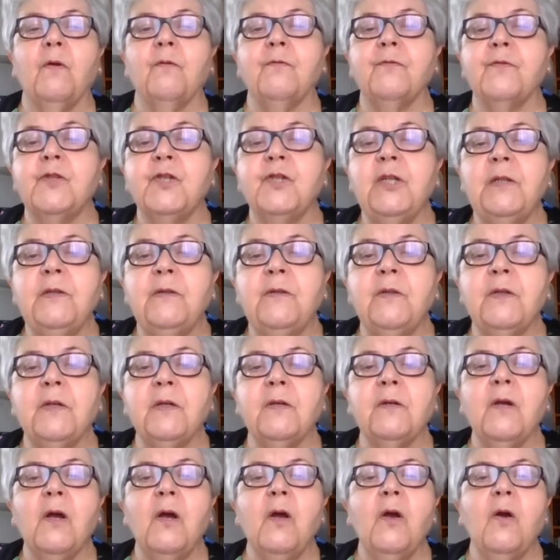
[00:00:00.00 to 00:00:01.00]
of
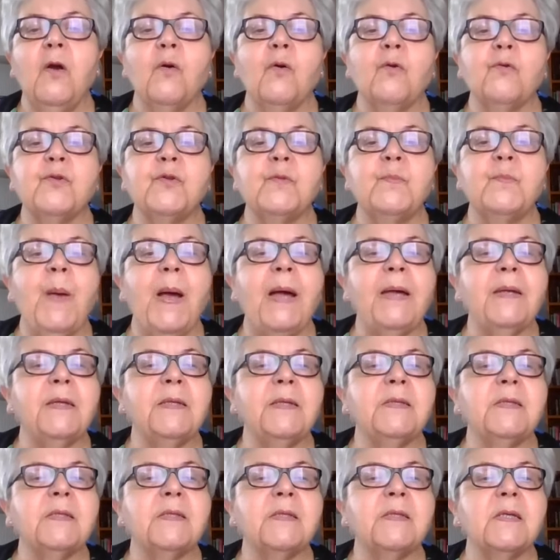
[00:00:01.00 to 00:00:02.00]
children whose
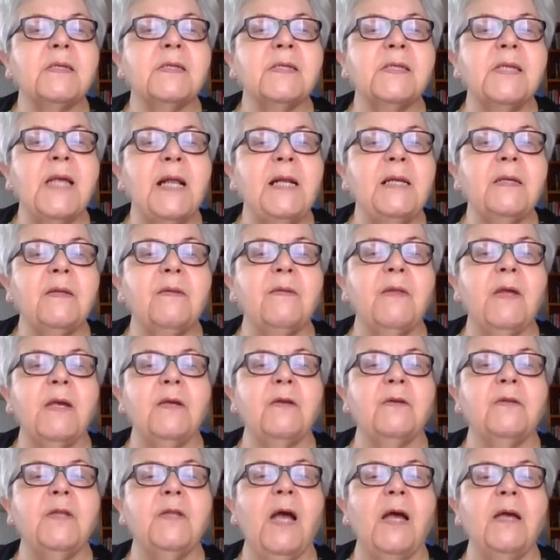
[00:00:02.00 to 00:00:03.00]
parents sell their
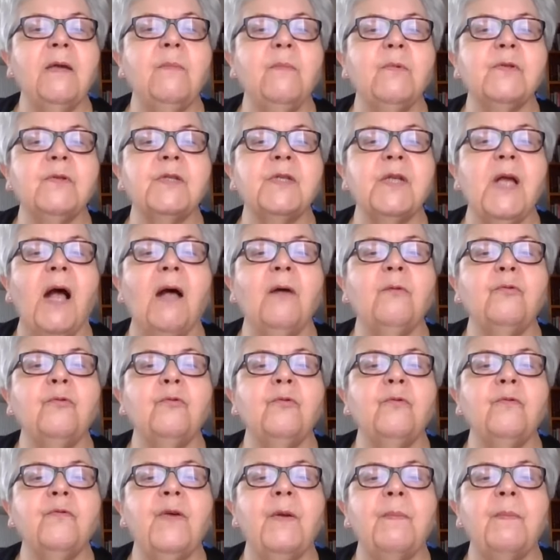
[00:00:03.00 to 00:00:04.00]
daemons out
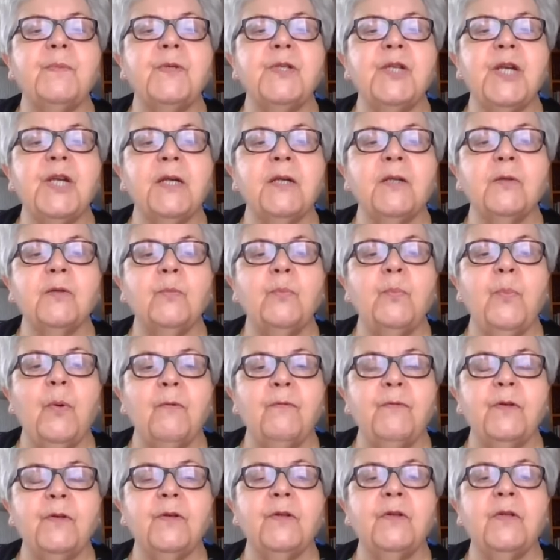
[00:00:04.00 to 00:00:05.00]
of abject
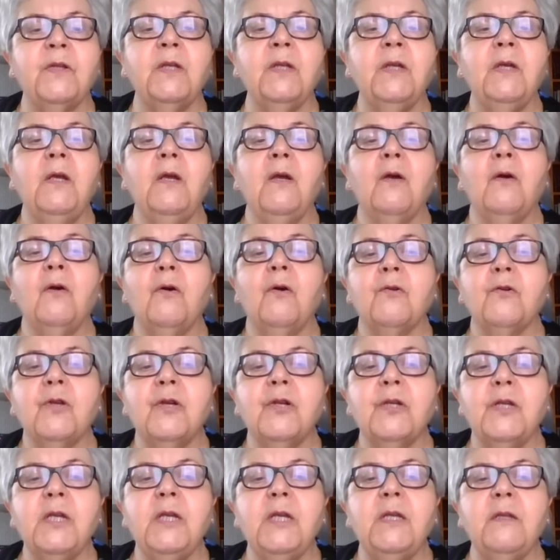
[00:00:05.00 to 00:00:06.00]
poverty or
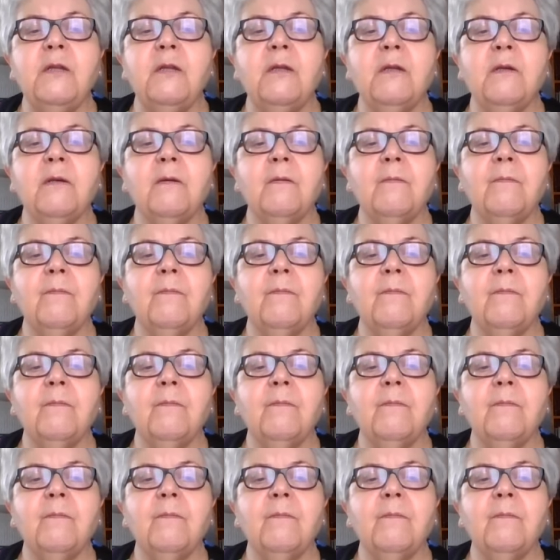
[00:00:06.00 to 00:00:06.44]
greed,